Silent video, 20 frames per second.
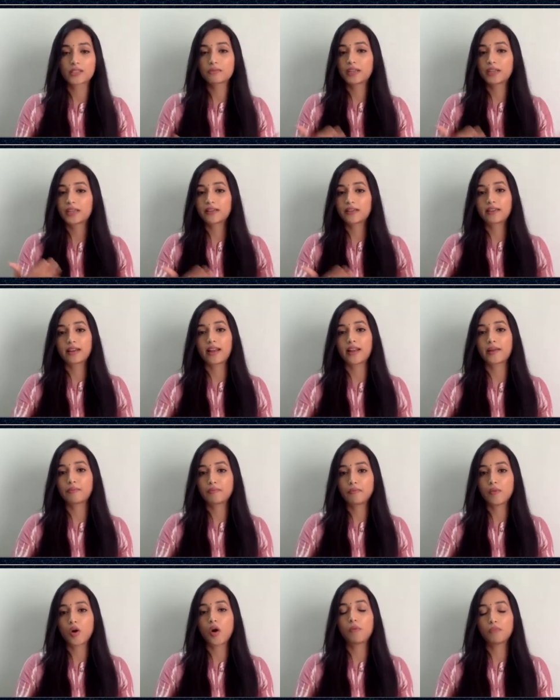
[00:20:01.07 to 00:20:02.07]
my
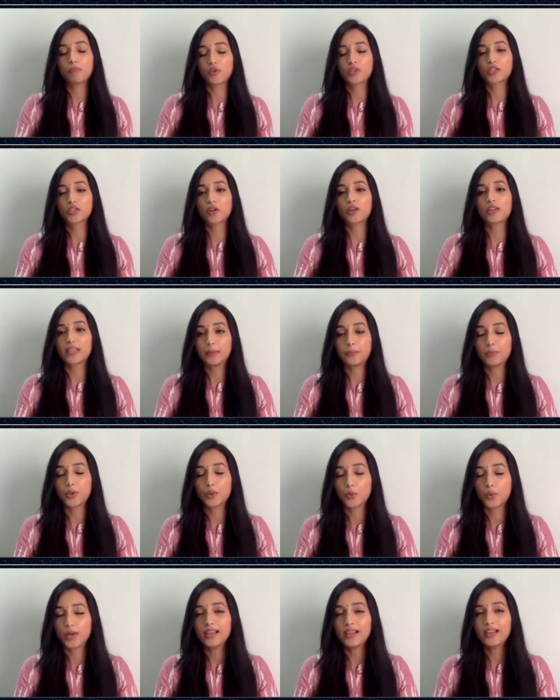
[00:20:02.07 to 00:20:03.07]
grandmom was not
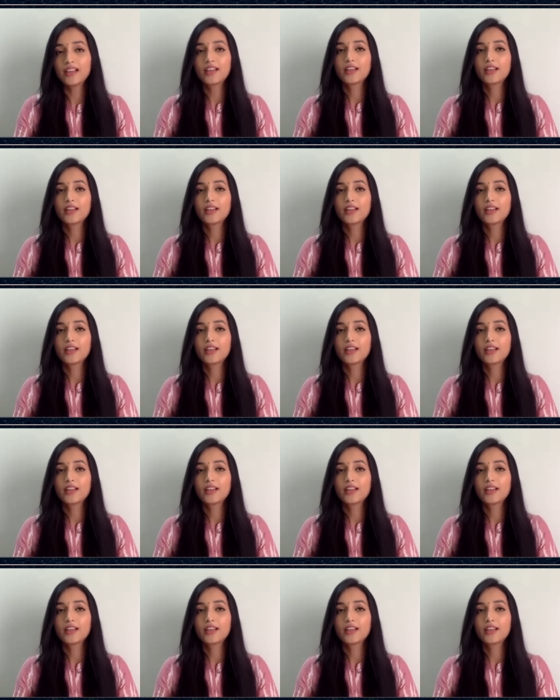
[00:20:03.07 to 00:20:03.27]
keeping well.